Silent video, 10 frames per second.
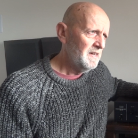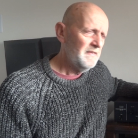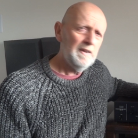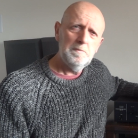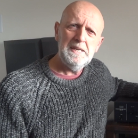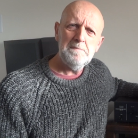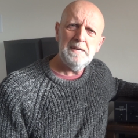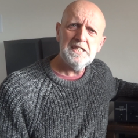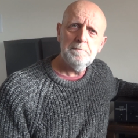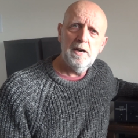That would be the
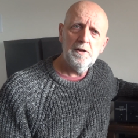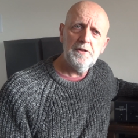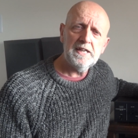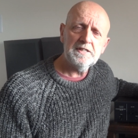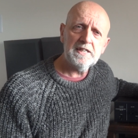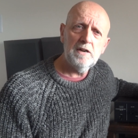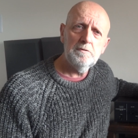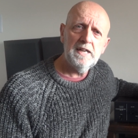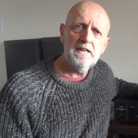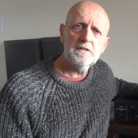best bet, I think, to go
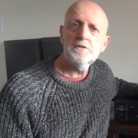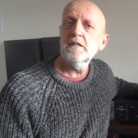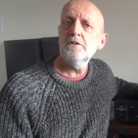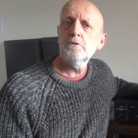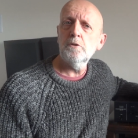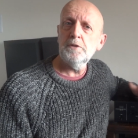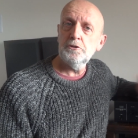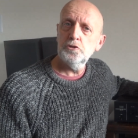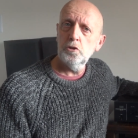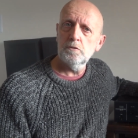down because then you've got the
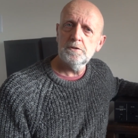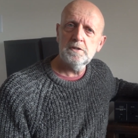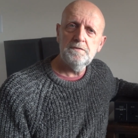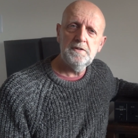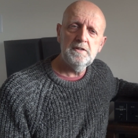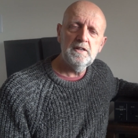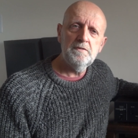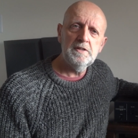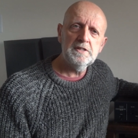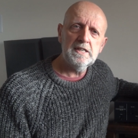insurance. If it, you know,
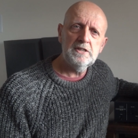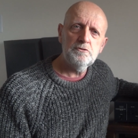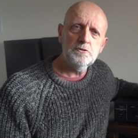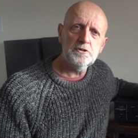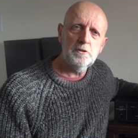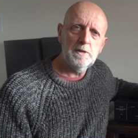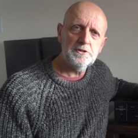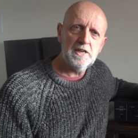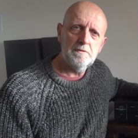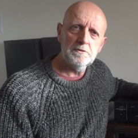if it suddenly draws too
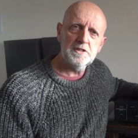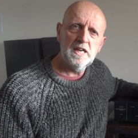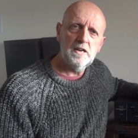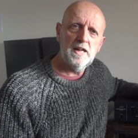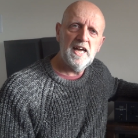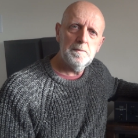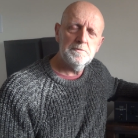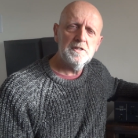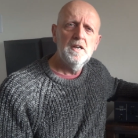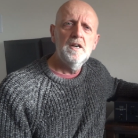much current or something like that
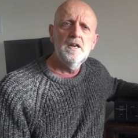happens,